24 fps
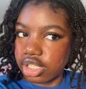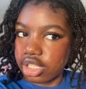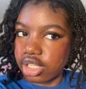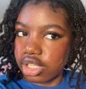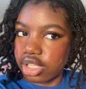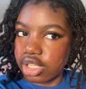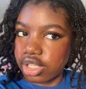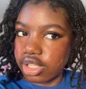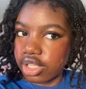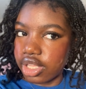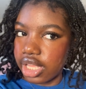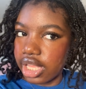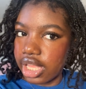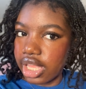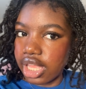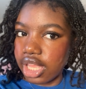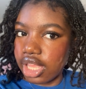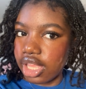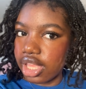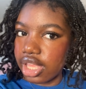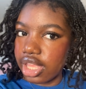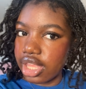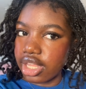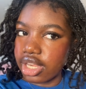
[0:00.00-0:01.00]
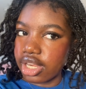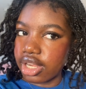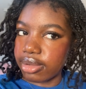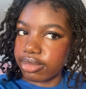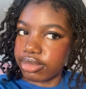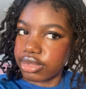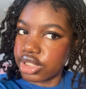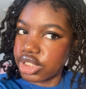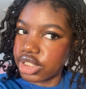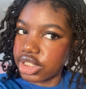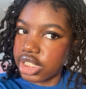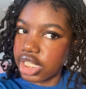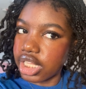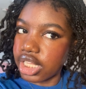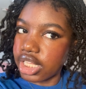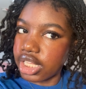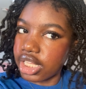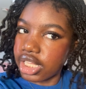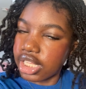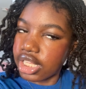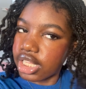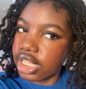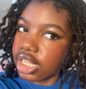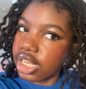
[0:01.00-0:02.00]
Okay, and I'm just
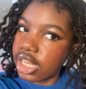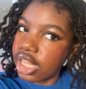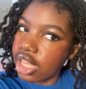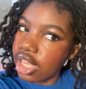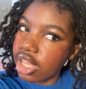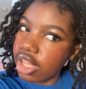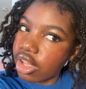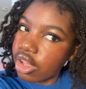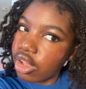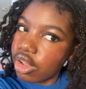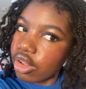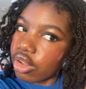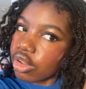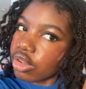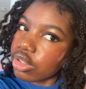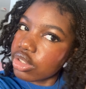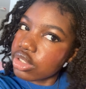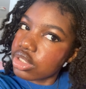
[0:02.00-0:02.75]
taking it out.